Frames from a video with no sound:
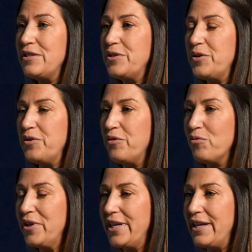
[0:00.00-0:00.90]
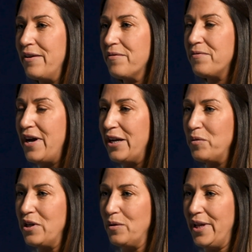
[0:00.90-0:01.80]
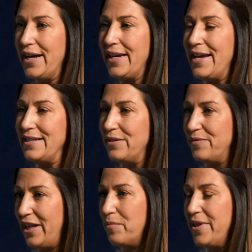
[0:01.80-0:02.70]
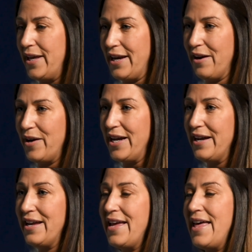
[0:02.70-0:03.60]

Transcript: to really find what you like and develop in that area